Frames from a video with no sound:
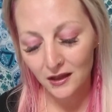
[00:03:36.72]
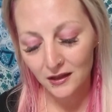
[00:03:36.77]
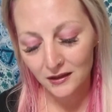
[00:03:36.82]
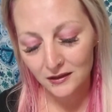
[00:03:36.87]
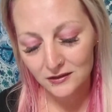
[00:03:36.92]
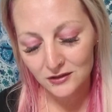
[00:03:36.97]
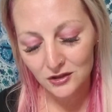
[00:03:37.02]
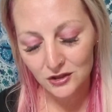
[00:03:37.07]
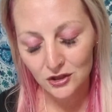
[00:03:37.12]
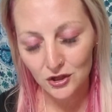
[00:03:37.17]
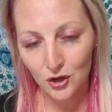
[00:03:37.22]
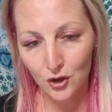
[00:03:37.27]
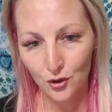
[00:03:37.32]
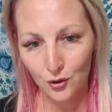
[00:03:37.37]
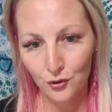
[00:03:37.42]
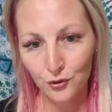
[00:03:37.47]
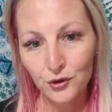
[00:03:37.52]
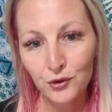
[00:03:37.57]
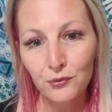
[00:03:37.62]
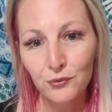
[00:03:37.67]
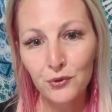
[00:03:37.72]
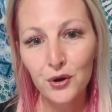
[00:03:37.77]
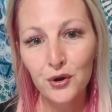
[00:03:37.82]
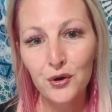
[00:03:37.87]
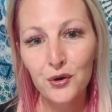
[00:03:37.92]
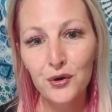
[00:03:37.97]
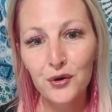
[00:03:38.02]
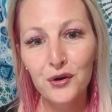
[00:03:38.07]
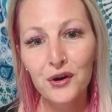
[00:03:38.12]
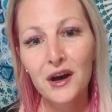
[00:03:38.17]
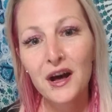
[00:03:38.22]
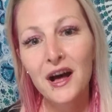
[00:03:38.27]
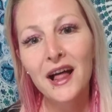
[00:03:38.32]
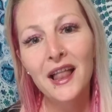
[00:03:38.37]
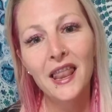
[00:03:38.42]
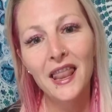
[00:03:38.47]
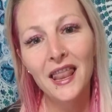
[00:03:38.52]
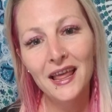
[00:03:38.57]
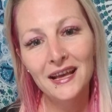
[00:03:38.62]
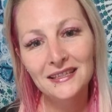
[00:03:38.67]
slow your roll.
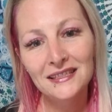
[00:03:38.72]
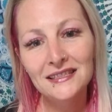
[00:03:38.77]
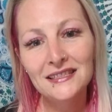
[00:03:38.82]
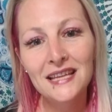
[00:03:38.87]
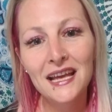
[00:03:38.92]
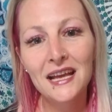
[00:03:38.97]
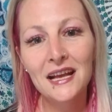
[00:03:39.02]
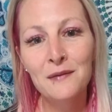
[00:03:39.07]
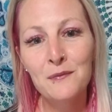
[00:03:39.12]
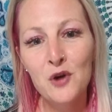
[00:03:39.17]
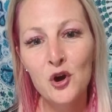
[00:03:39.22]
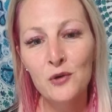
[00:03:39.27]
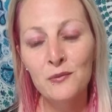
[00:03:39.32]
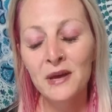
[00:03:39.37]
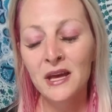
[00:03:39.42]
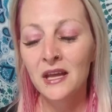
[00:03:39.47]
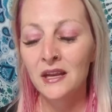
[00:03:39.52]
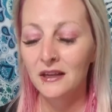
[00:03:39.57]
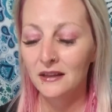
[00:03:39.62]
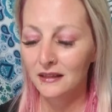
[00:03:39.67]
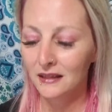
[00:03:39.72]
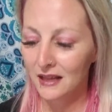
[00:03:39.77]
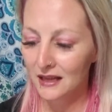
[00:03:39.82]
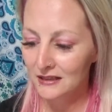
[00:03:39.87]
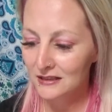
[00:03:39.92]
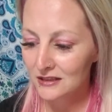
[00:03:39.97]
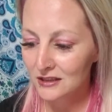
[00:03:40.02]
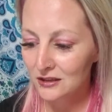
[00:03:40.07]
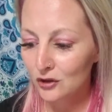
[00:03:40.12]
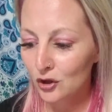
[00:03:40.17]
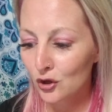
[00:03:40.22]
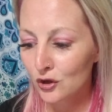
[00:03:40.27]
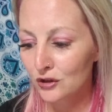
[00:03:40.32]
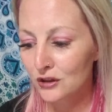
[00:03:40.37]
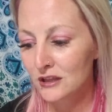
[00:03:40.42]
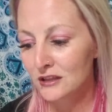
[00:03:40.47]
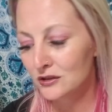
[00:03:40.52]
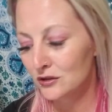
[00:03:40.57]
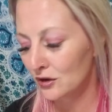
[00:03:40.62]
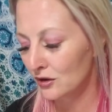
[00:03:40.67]
Let's take a moment. Let's look
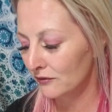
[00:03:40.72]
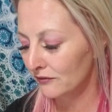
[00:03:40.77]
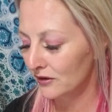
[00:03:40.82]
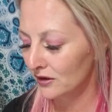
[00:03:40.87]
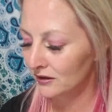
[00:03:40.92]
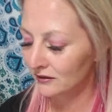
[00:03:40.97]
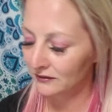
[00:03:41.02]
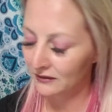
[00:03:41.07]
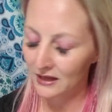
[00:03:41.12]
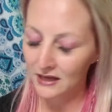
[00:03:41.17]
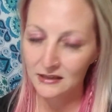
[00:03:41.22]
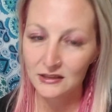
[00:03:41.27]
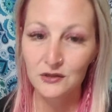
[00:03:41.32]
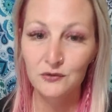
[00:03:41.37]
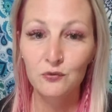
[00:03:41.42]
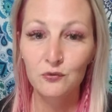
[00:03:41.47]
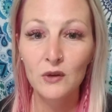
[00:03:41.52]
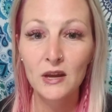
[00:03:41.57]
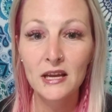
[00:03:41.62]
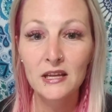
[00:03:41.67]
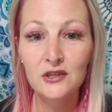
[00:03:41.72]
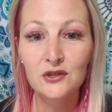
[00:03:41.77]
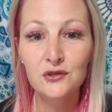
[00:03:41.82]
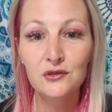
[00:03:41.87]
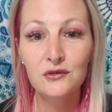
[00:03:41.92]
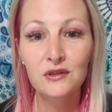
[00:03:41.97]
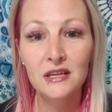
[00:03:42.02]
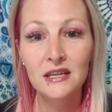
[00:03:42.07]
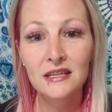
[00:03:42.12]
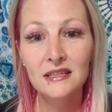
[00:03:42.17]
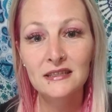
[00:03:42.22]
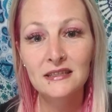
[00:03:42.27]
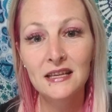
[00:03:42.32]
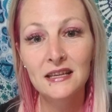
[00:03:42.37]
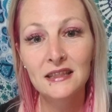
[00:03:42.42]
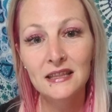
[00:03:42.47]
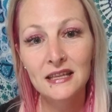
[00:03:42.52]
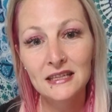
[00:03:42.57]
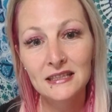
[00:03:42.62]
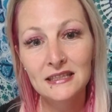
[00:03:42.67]
this over. Let's redo this,
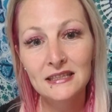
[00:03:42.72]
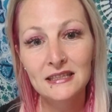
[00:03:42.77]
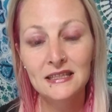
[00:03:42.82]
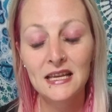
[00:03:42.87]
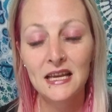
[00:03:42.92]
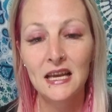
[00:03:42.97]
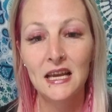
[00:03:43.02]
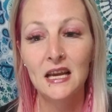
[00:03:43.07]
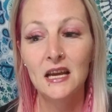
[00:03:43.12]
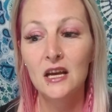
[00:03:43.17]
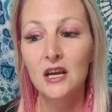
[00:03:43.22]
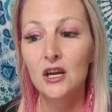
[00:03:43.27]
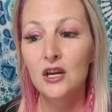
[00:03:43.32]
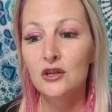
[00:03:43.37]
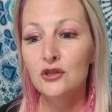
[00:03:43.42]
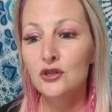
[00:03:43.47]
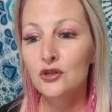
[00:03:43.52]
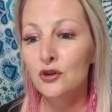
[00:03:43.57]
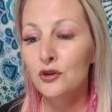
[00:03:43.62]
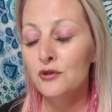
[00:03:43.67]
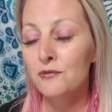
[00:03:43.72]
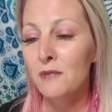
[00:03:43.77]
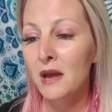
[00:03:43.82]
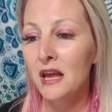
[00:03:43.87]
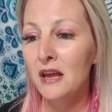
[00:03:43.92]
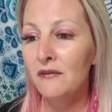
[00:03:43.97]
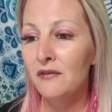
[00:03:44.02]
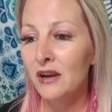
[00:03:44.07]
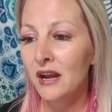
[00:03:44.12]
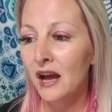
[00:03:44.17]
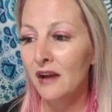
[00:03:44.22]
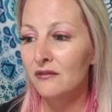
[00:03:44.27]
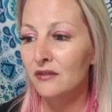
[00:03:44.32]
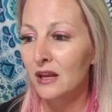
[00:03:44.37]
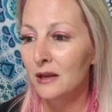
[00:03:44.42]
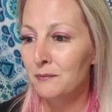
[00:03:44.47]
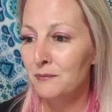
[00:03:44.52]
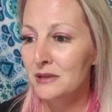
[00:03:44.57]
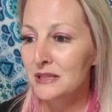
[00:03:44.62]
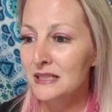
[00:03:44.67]
and let's see. So you may even have
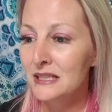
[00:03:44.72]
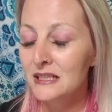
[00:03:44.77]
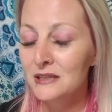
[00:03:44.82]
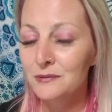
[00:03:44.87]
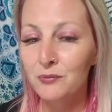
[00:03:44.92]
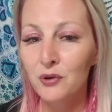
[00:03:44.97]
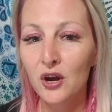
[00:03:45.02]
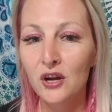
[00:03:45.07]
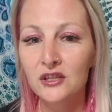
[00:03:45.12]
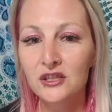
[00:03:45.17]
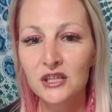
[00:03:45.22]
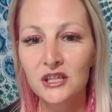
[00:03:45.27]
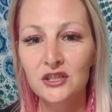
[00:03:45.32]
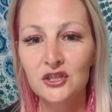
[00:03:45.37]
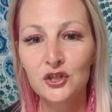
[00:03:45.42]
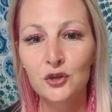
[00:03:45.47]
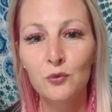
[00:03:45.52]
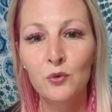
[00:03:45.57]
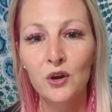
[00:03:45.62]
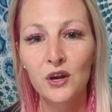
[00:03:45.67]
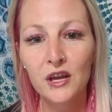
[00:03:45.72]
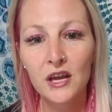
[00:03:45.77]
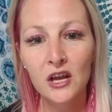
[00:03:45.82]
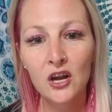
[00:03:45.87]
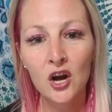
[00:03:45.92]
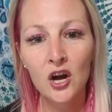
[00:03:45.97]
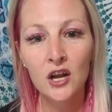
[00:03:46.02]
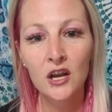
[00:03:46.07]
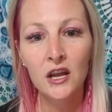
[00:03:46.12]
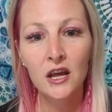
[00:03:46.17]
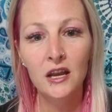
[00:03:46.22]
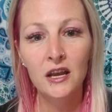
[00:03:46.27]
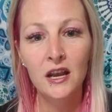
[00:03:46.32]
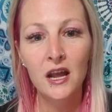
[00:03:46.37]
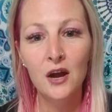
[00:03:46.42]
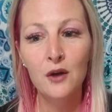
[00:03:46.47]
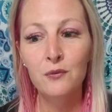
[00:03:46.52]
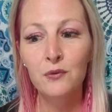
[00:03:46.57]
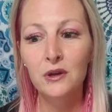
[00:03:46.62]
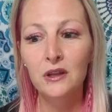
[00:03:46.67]
like business projects you're working on, and
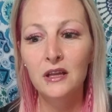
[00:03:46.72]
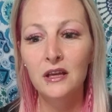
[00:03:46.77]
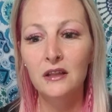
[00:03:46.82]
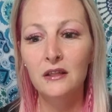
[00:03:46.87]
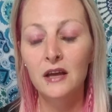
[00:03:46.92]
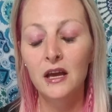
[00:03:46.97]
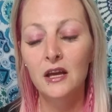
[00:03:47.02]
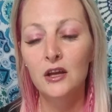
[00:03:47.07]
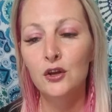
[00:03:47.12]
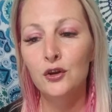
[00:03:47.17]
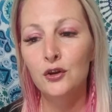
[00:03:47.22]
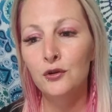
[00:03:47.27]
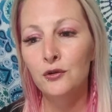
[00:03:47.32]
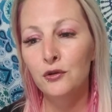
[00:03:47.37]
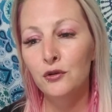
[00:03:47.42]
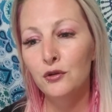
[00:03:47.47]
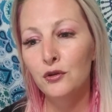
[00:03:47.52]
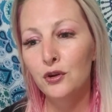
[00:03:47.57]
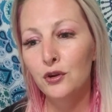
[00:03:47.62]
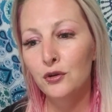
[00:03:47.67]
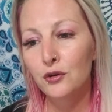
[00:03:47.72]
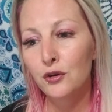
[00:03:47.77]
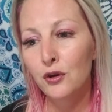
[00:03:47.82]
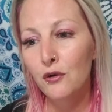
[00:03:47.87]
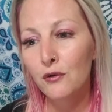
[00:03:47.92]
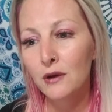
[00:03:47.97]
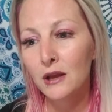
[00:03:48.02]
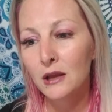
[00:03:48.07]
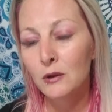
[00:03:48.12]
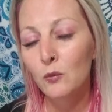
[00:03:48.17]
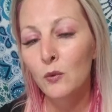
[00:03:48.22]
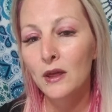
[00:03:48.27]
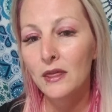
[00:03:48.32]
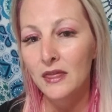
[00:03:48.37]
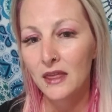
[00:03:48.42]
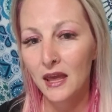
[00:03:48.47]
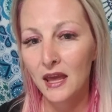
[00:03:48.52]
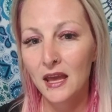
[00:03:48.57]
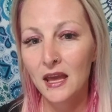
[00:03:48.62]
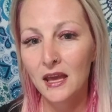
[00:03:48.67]
now really like you're going
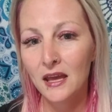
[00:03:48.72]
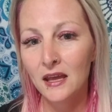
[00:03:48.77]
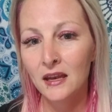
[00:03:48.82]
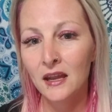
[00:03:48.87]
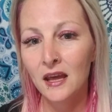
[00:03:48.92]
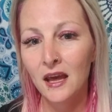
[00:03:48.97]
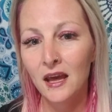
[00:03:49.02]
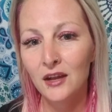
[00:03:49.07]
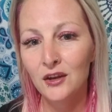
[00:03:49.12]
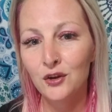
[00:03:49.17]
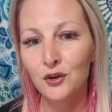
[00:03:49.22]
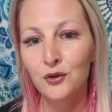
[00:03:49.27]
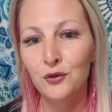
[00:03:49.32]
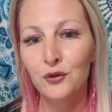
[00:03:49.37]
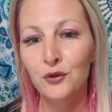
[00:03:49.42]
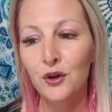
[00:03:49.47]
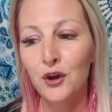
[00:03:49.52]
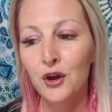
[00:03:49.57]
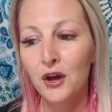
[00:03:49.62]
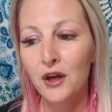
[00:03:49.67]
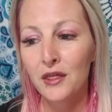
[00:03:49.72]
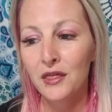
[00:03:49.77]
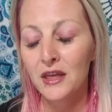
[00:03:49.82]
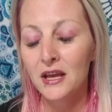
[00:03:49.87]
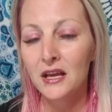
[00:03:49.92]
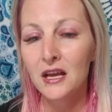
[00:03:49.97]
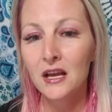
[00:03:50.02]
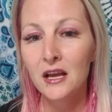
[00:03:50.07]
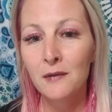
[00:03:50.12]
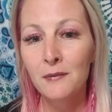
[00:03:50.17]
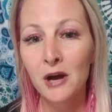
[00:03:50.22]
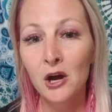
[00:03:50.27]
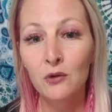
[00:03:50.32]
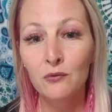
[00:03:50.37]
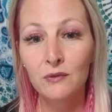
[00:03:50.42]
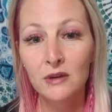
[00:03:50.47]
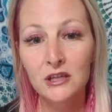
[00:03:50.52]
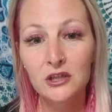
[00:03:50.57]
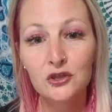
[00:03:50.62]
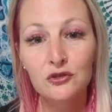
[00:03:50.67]
within and you're thinking about
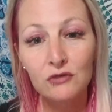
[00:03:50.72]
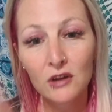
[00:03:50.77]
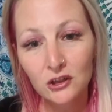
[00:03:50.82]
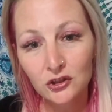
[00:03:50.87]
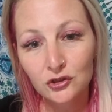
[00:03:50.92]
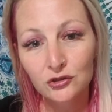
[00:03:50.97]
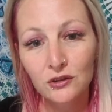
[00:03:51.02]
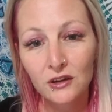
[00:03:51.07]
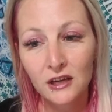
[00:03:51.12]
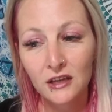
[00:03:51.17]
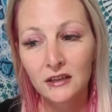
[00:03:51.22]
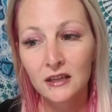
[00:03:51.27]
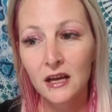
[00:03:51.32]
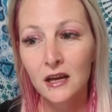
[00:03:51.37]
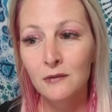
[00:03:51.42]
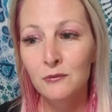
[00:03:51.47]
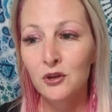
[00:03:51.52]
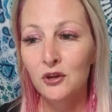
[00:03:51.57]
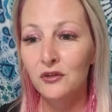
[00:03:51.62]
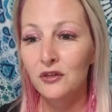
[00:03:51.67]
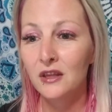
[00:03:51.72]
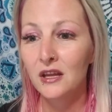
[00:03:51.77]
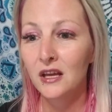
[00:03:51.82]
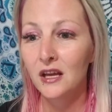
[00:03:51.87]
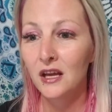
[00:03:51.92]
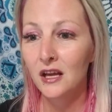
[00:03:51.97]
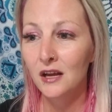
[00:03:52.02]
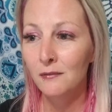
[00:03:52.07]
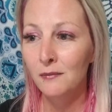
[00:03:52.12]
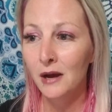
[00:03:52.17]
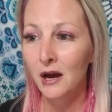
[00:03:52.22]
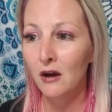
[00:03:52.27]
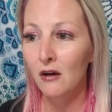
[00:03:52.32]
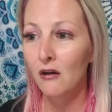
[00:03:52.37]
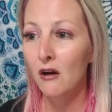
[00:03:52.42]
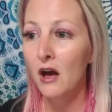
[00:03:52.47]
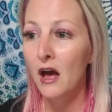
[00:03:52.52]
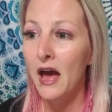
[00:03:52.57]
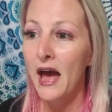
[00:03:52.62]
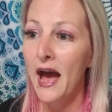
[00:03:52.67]
restructuring them. You're thinking about
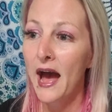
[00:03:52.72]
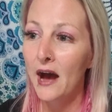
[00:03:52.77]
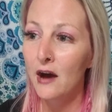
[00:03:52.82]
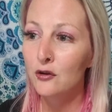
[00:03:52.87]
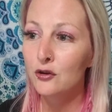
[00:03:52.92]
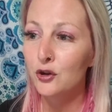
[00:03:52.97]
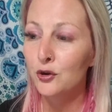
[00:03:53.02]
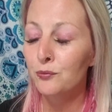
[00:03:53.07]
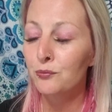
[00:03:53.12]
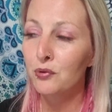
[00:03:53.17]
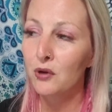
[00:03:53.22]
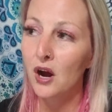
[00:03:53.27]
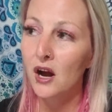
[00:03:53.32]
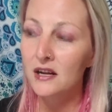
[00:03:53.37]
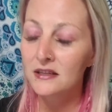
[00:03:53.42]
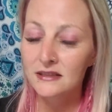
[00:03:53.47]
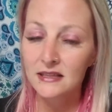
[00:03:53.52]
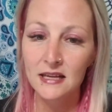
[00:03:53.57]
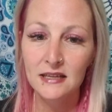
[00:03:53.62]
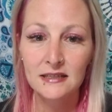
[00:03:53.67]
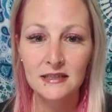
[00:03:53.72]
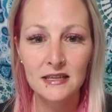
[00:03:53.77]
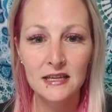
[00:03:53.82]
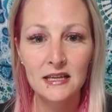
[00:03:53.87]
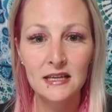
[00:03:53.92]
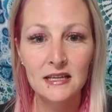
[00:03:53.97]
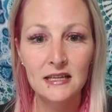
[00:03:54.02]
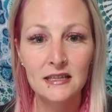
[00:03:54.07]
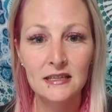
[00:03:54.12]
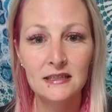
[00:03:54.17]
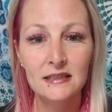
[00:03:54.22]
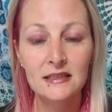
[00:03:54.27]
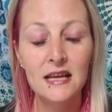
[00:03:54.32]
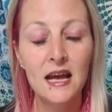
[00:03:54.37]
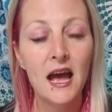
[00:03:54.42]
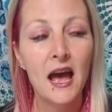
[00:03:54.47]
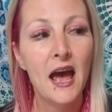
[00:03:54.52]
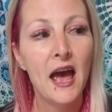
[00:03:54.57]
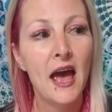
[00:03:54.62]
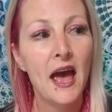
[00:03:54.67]
how your process is
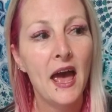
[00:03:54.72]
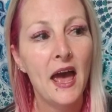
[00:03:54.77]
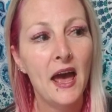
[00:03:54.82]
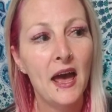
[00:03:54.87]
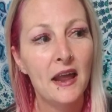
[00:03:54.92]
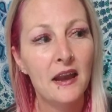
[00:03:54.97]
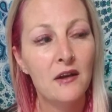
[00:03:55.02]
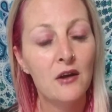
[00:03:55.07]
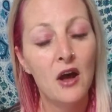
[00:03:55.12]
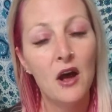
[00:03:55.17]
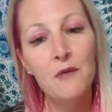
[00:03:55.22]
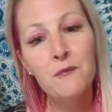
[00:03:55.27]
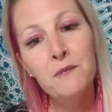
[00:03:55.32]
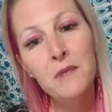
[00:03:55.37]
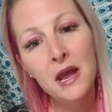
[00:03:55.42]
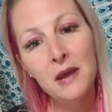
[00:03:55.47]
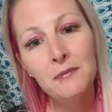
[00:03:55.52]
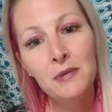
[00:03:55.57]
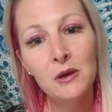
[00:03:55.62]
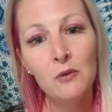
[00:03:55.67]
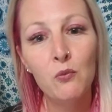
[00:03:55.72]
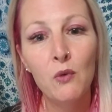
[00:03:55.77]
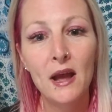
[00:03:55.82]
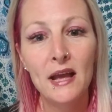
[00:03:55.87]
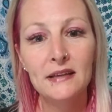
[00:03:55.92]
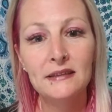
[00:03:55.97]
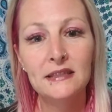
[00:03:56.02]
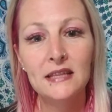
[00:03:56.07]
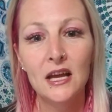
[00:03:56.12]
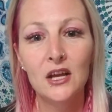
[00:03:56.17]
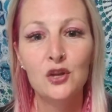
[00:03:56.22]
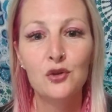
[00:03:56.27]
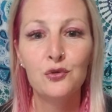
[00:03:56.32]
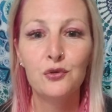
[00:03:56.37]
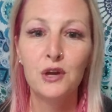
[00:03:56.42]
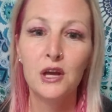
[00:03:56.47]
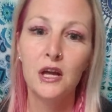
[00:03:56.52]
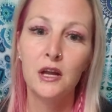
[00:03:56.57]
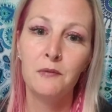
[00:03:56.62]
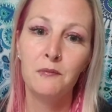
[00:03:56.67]
and maybe ways that you
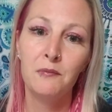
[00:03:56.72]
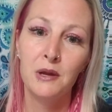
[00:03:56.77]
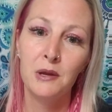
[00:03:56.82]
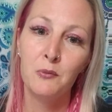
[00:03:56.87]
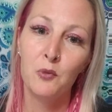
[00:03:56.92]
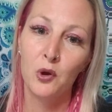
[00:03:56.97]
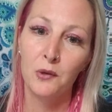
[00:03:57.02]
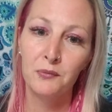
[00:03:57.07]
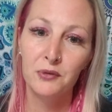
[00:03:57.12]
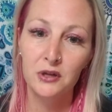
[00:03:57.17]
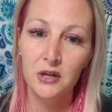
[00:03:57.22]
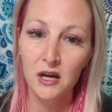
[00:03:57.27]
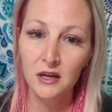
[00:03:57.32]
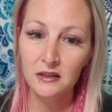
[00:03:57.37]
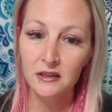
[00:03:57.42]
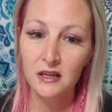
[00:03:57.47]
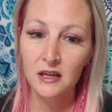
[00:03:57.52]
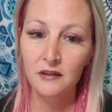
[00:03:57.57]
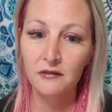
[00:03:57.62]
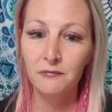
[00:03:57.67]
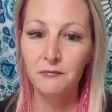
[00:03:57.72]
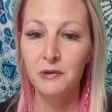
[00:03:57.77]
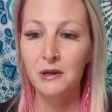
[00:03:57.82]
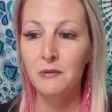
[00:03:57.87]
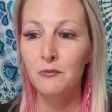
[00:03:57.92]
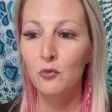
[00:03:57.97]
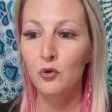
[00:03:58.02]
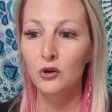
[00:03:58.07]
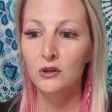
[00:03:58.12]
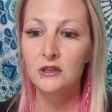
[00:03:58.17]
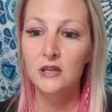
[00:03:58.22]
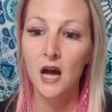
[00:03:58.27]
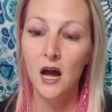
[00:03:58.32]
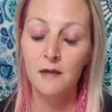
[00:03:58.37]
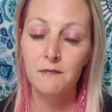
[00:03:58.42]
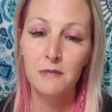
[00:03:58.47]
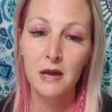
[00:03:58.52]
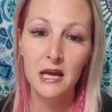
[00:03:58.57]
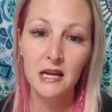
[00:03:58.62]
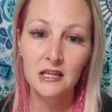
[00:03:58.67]
can be more productive, be more
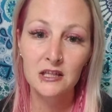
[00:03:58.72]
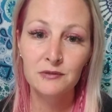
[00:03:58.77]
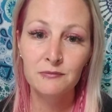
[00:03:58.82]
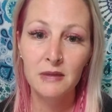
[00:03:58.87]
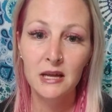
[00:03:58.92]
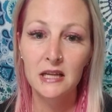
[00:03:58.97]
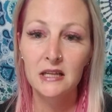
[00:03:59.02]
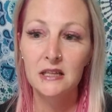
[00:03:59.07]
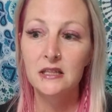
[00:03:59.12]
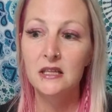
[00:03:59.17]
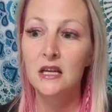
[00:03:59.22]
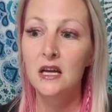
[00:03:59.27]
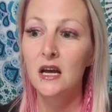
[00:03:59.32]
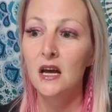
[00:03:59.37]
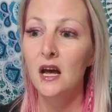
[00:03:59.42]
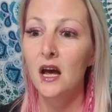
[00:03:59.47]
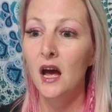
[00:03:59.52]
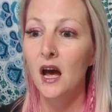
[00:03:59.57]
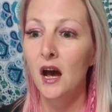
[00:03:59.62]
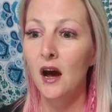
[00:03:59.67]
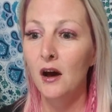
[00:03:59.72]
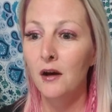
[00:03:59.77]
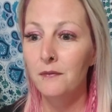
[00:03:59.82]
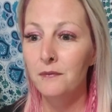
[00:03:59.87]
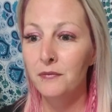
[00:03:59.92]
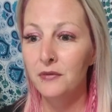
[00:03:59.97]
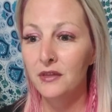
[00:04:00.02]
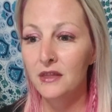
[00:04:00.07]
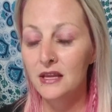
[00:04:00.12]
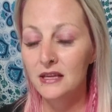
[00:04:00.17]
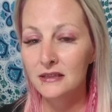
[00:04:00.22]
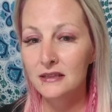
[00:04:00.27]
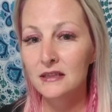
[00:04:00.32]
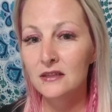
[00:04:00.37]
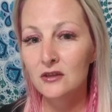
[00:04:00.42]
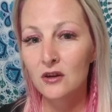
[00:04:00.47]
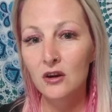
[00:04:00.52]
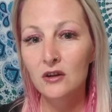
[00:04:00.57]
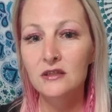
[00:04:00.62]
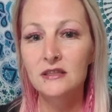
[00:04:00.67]
time management. This is
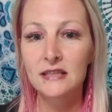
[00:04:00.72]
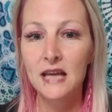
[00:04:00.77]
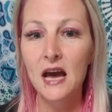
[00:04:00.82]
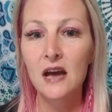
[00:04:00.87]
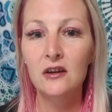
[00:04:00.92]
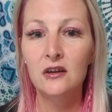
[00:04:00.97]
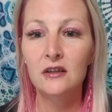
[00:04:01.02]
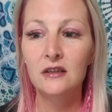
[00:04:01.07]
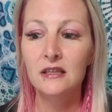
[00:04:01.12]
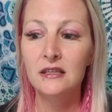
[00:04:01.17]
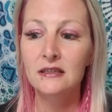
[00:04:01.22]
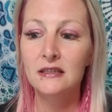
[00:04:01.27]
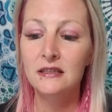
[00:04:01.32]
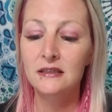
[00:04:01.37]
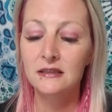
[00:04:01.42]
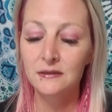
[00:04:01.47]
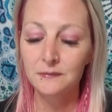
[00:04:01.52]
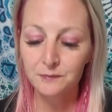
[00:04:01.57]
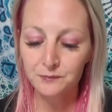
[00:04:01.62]
all Saturn. This is